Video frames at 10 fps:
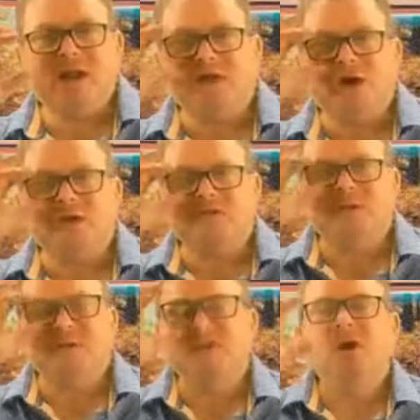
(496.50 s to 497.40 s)
onto
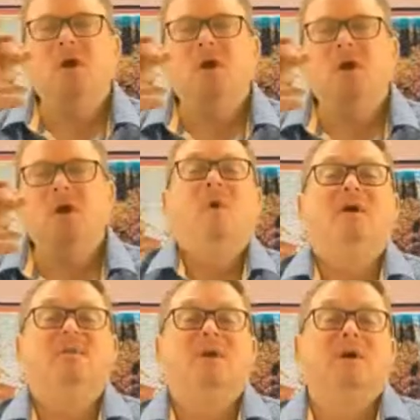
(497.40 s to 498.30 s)
this
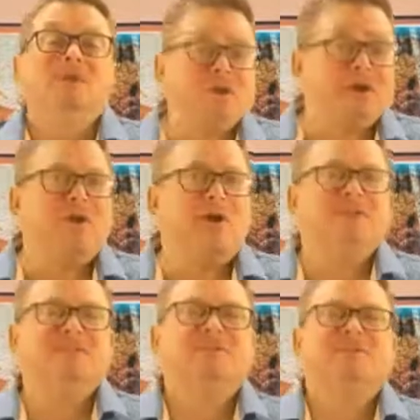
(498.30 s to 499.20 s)
was
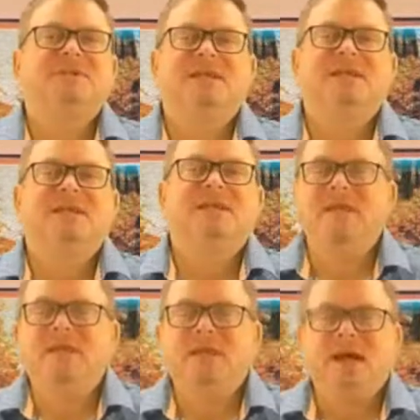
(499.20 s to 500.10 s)
in
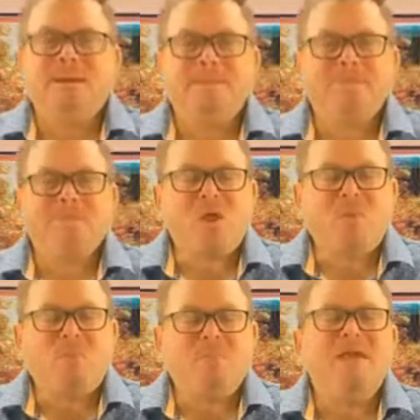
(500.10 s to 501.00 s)
the
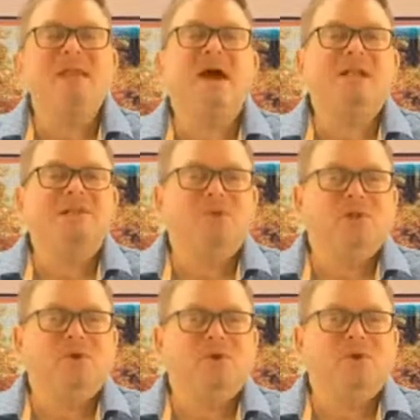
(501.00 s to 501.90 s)
mid 90s,
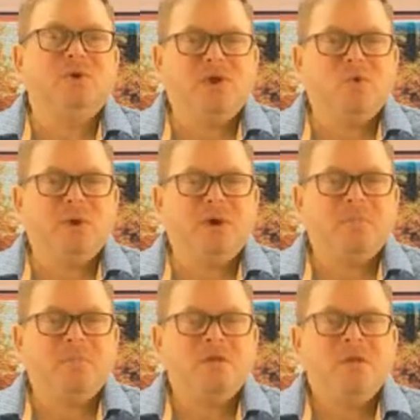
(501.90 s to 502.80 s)
early in my career.
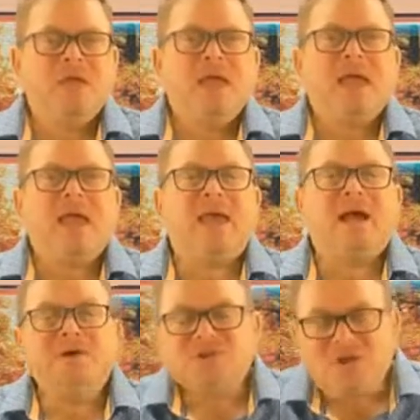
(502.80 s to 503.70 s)
And I
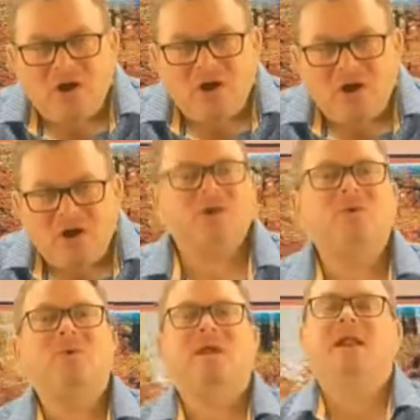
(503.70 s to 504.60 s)
was knocking on a
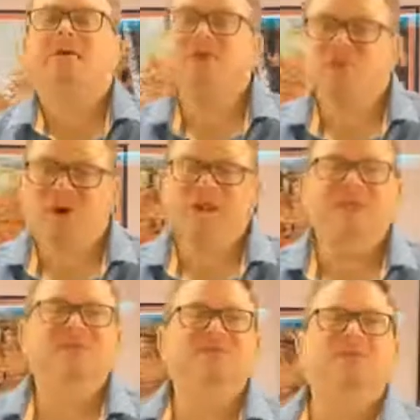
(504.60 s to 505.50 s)
door and I was trying to get in
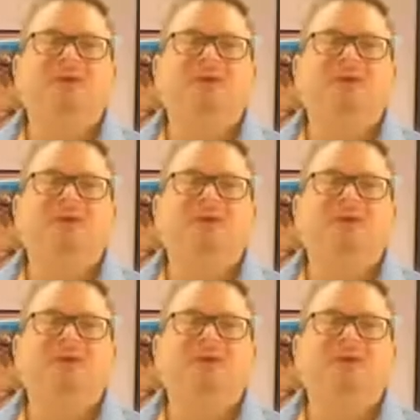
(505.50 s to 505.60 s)
the door.